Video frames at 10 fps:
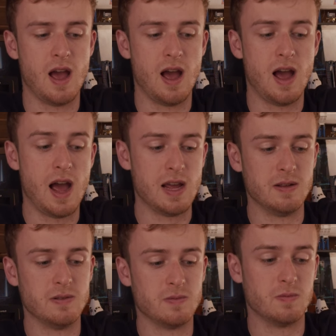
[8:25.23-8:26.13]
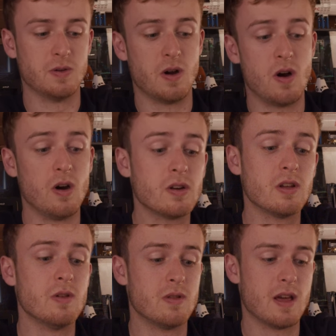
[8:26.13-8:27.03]
uh, I would
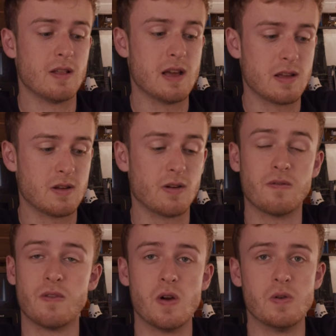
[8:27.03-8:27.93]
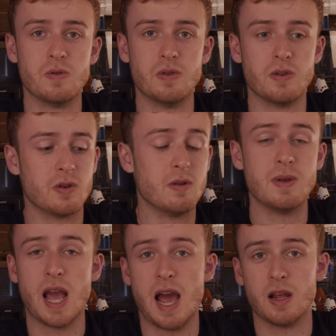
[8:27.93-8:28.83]
argue that like your phone could
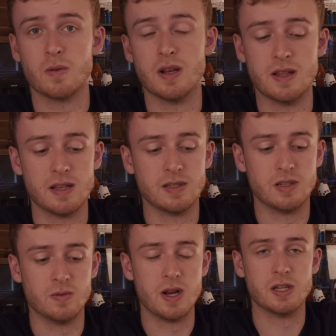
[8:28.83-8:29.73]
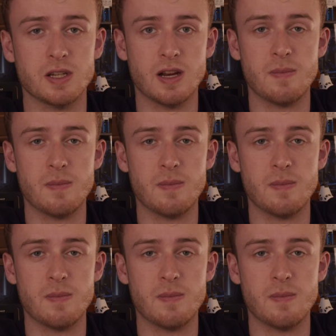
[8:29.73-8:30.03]
be adequate in that situation.